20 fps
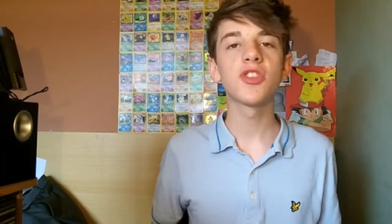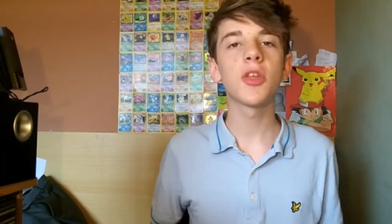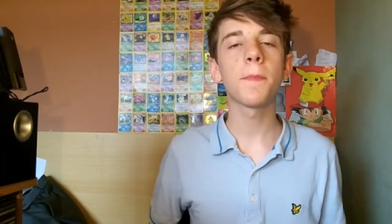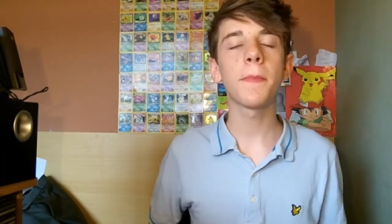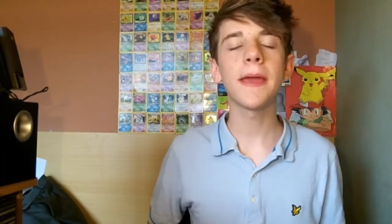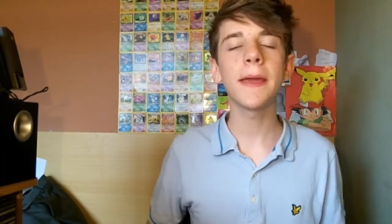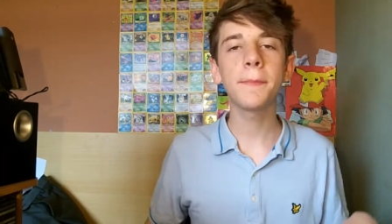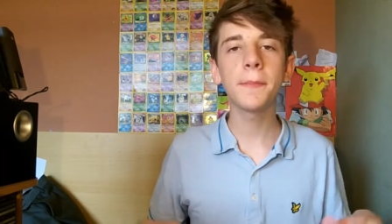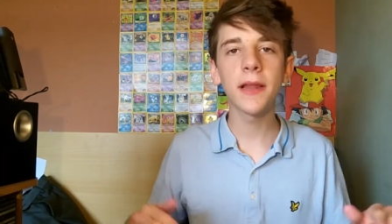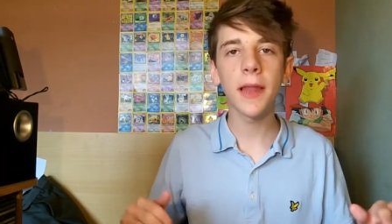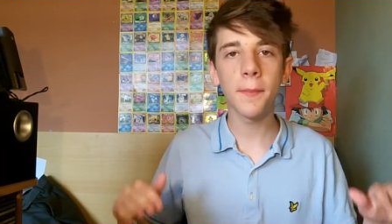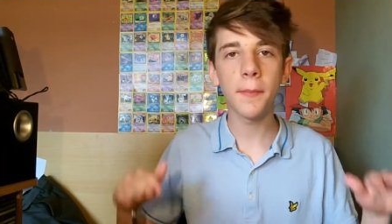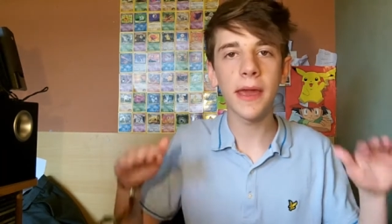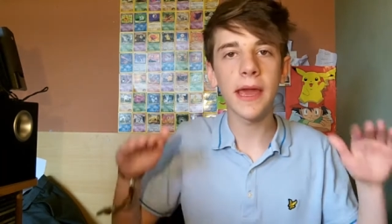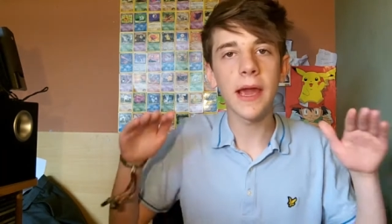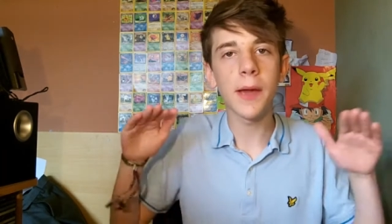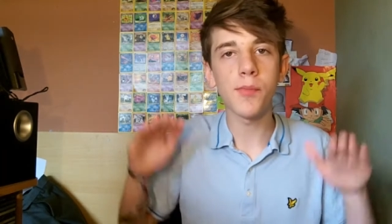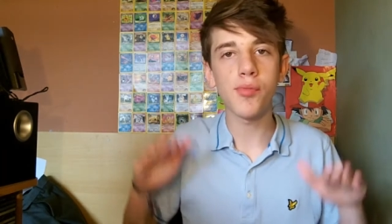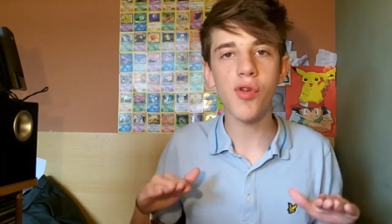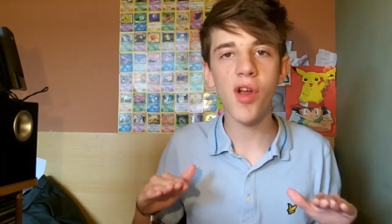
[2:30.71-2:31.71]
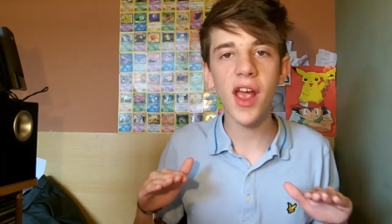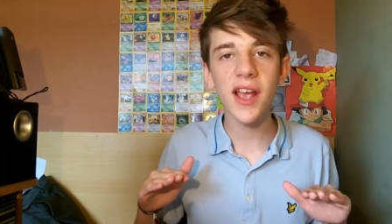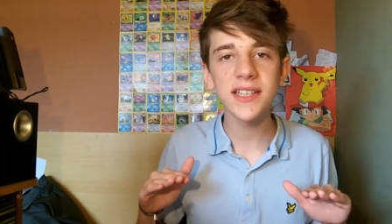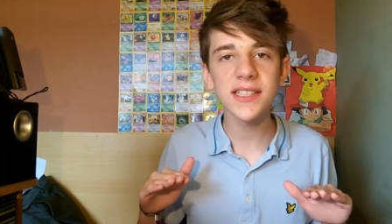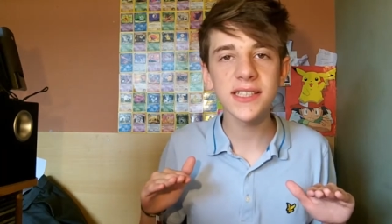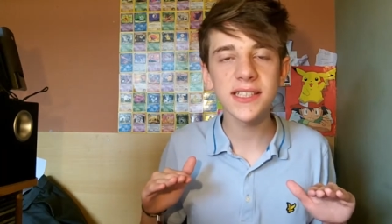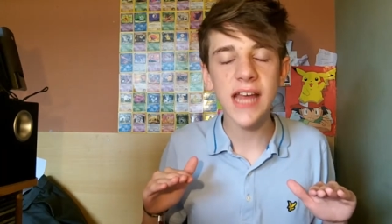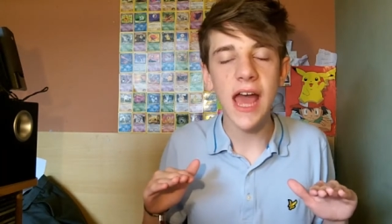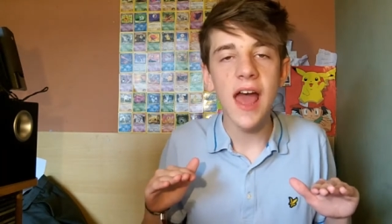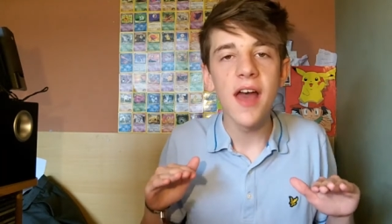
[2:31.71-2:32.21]
The people are being
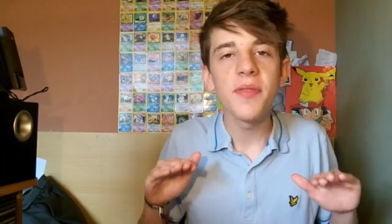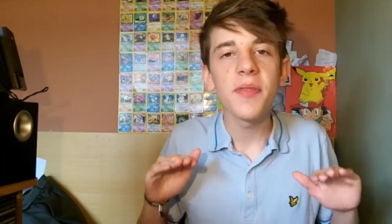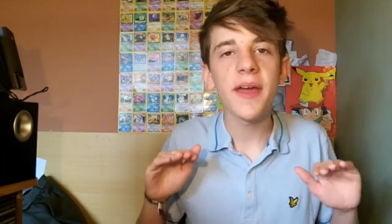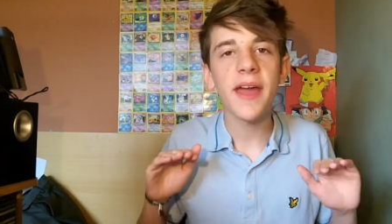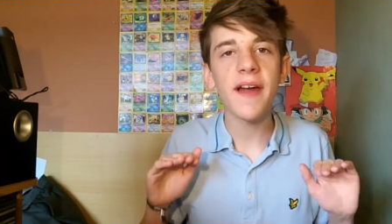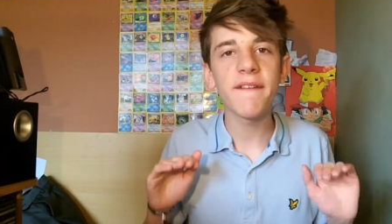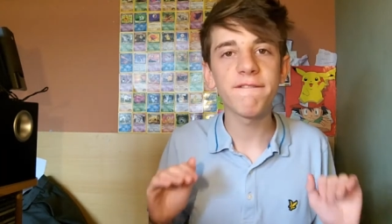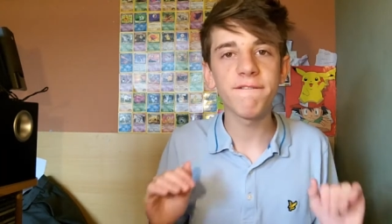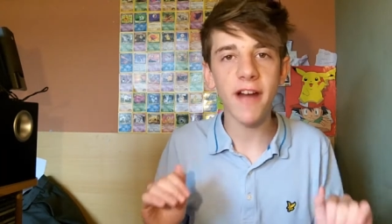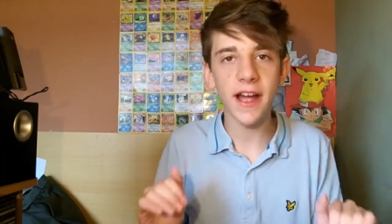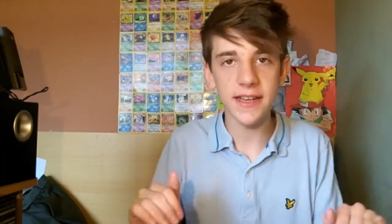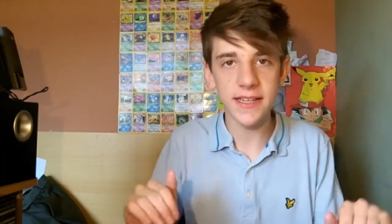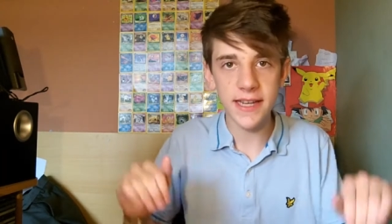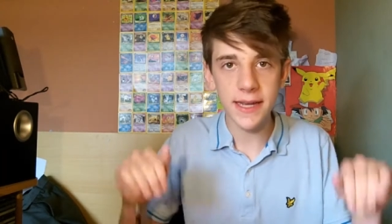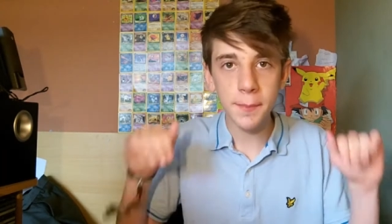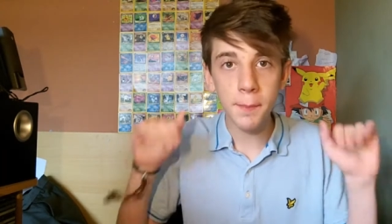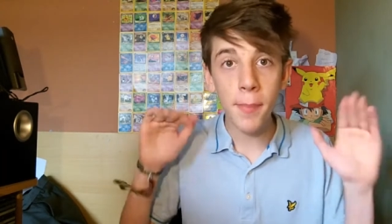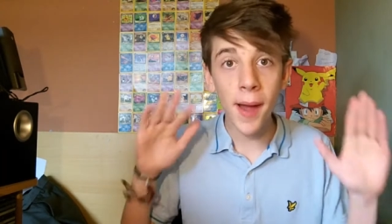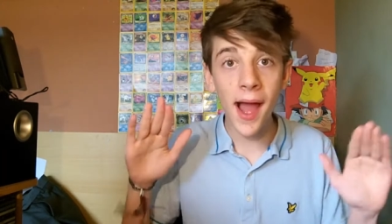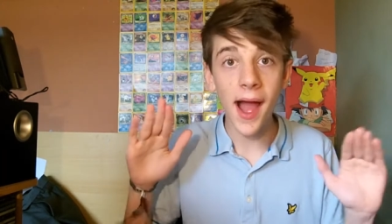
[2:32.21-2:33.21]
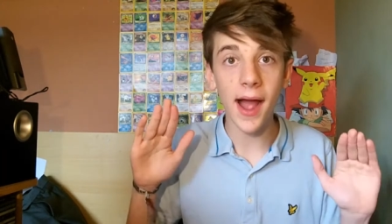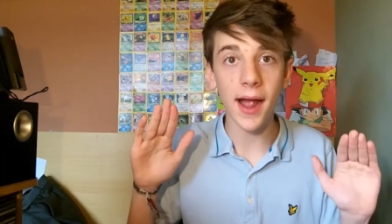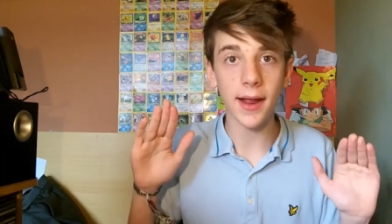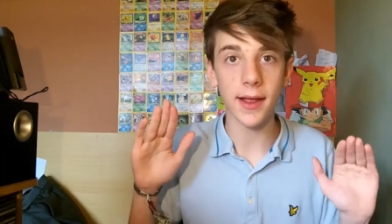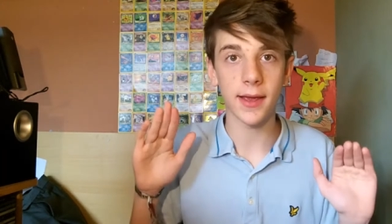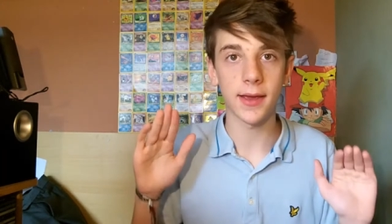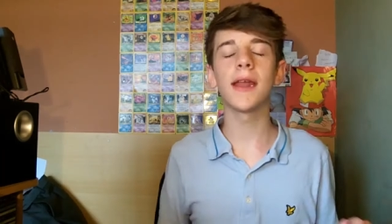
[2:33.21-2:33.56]
oppressed, they are fighting back.